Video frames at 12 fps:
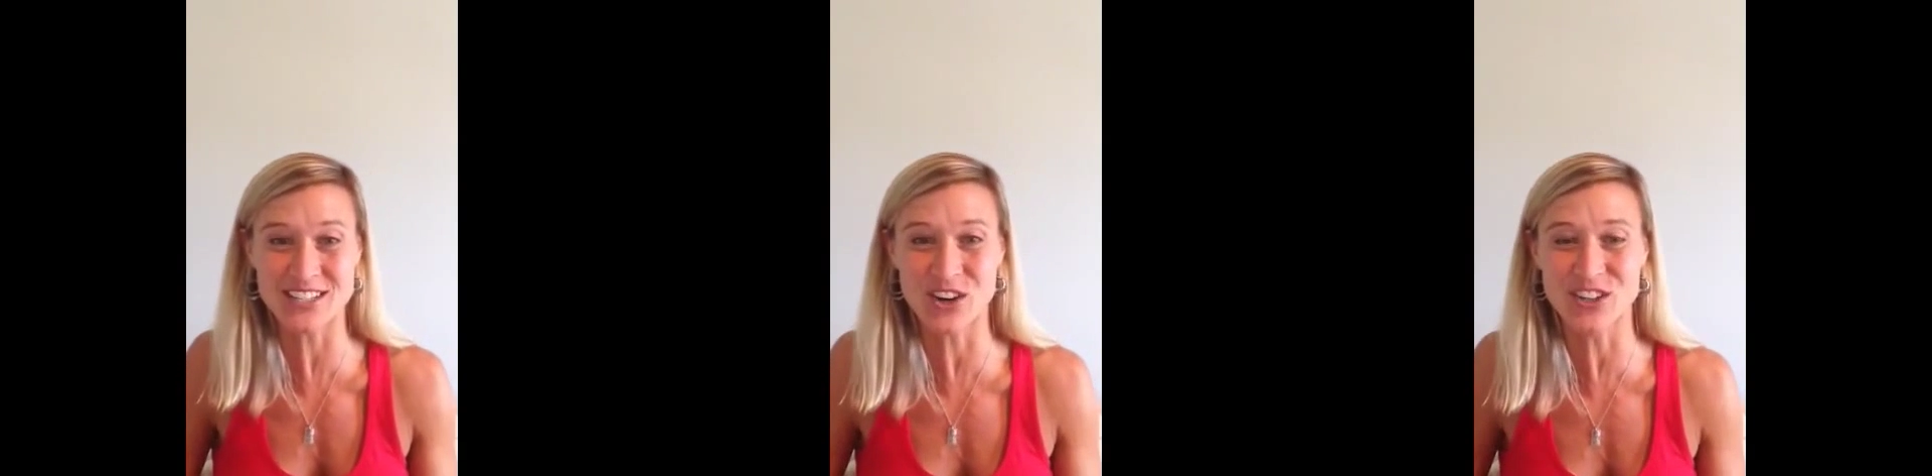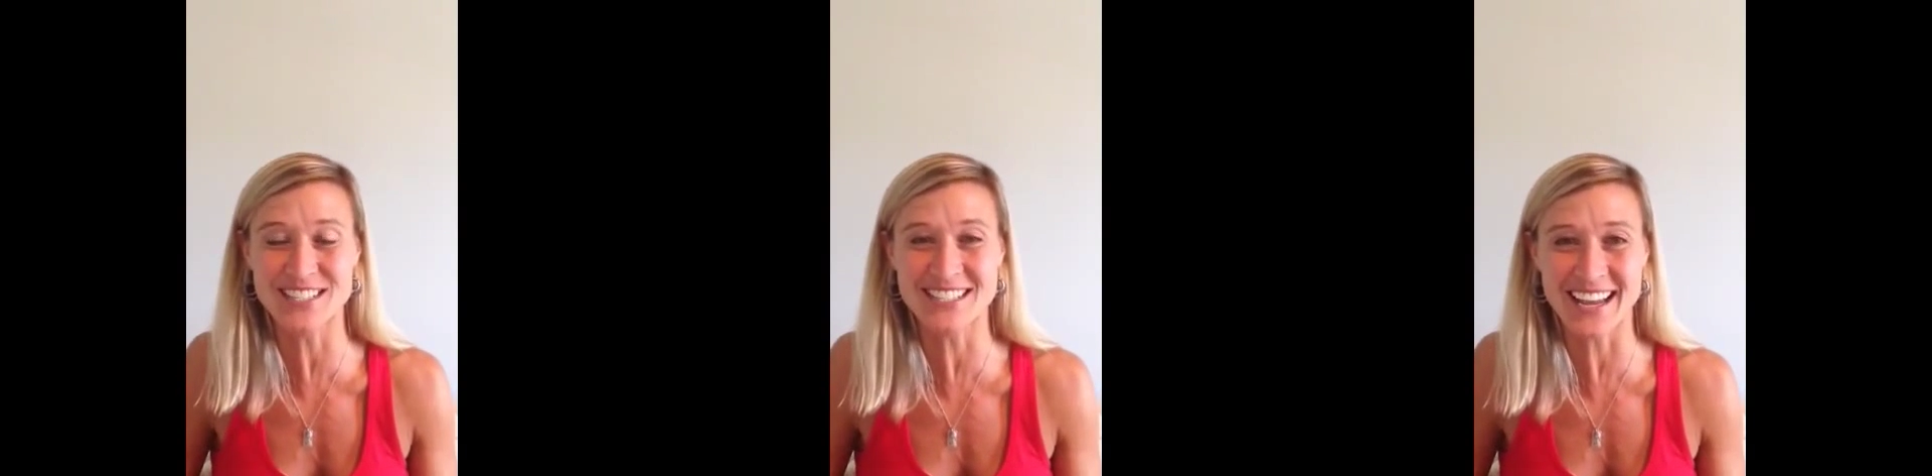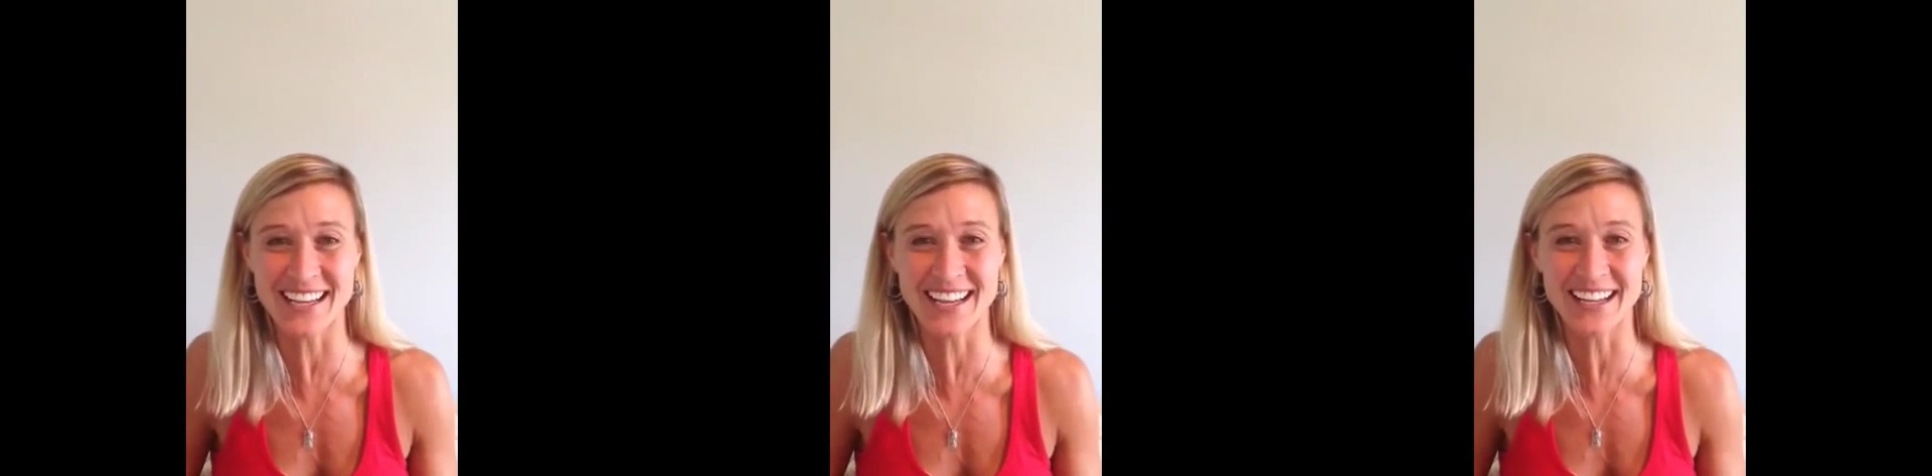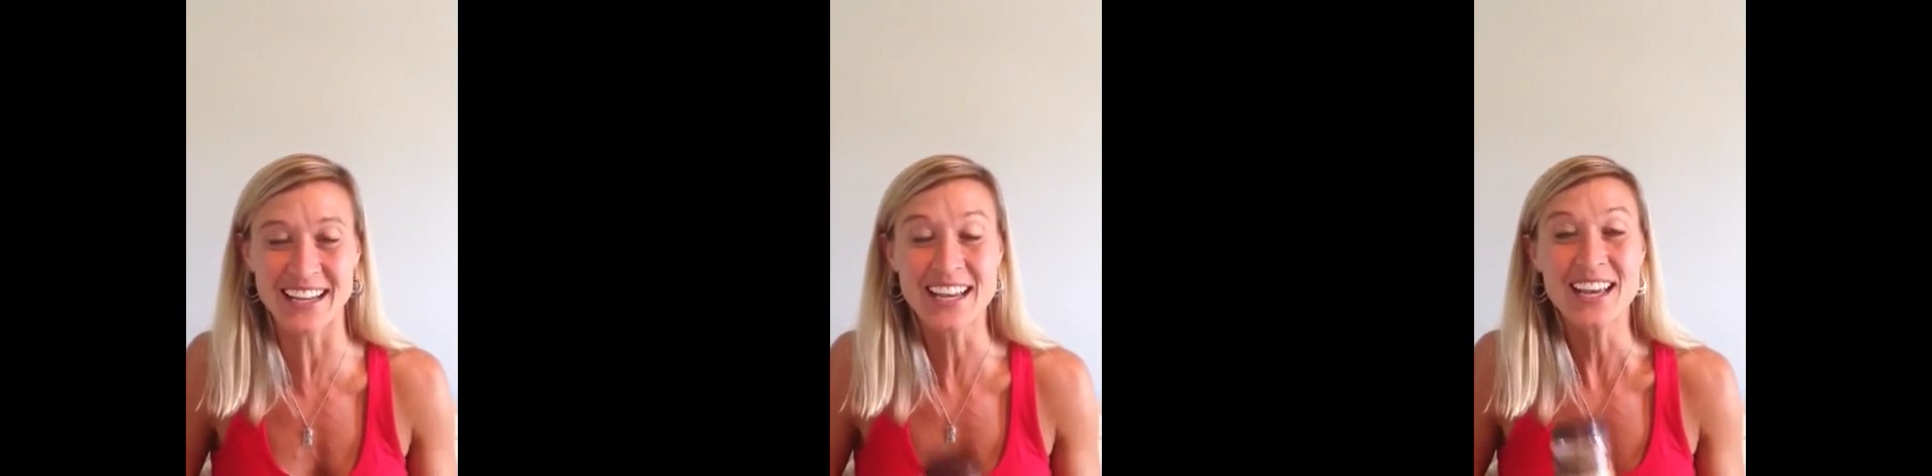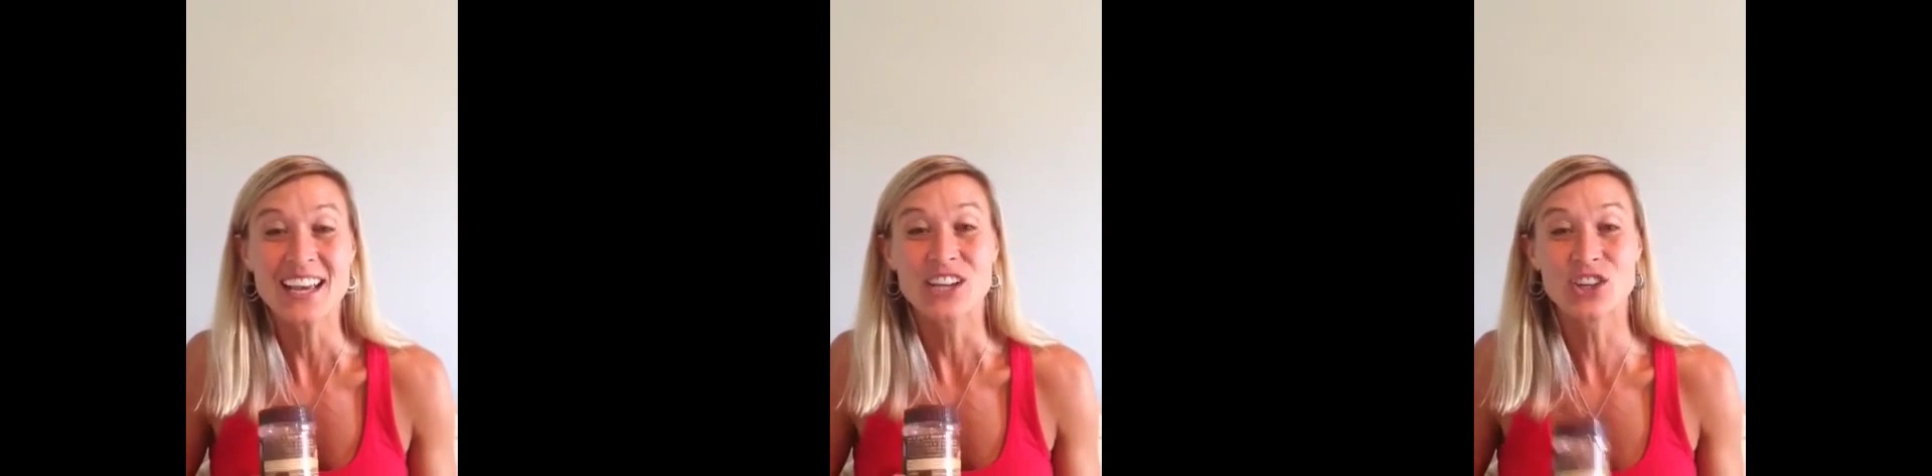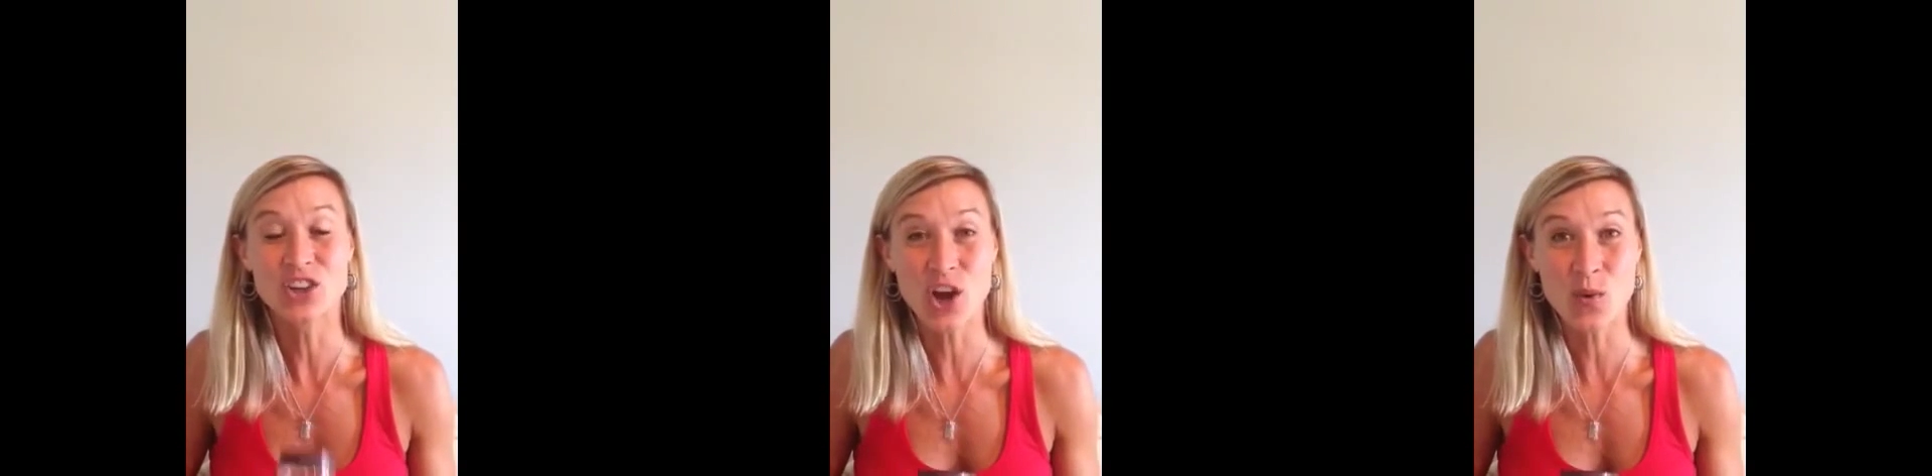are saying,
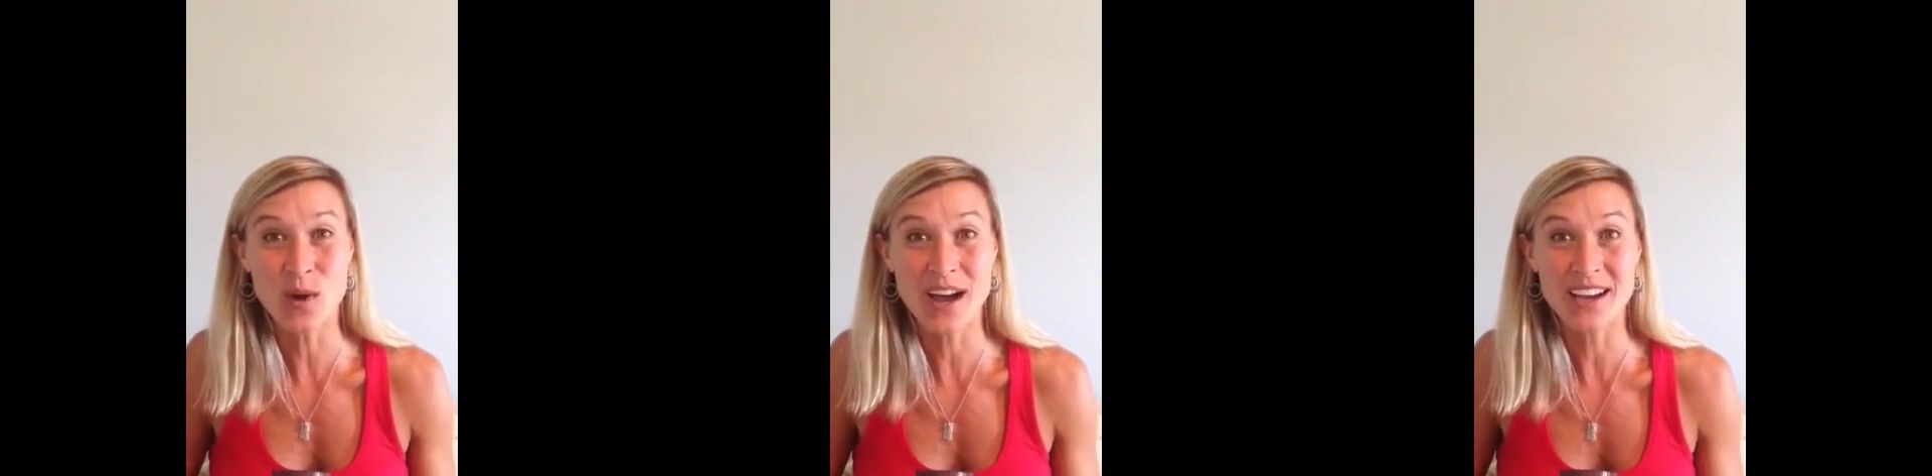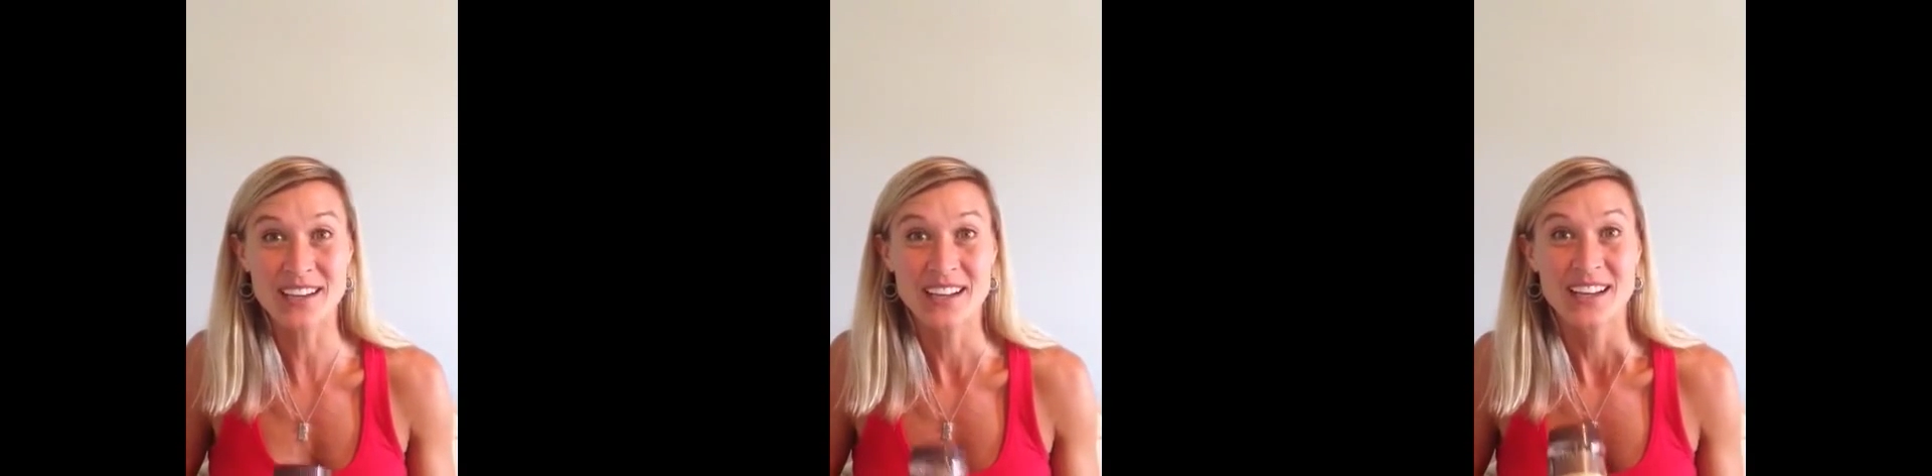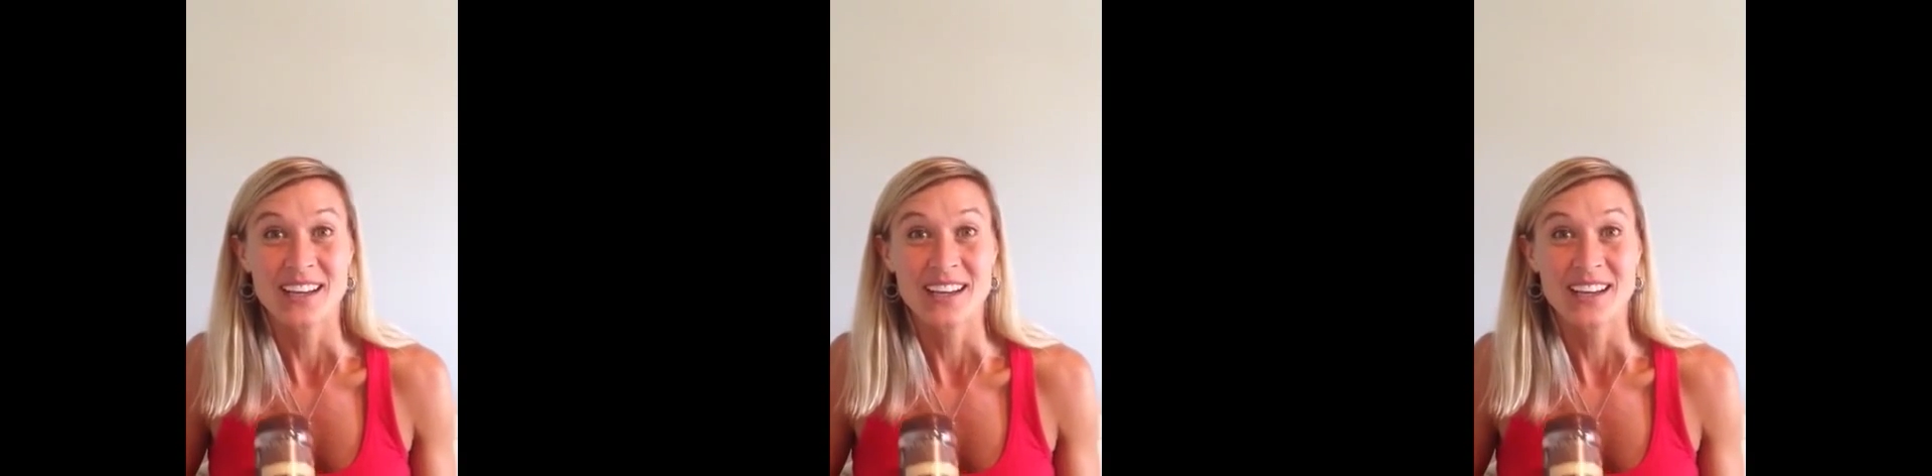you know what?